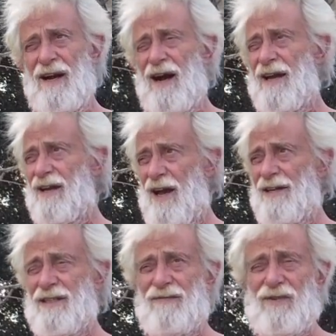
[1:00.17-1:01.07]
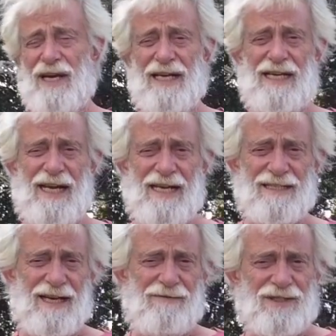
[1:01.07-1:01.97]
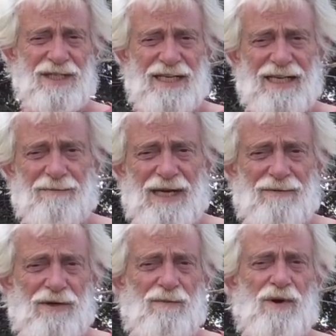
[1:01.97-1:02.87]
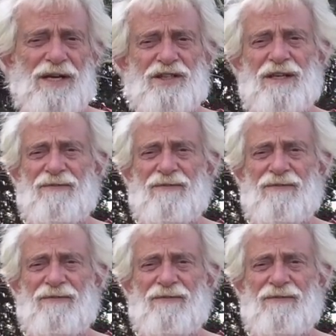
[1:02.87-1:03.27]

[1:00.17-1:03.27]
On lots of rainy days, I was sitting in my room watching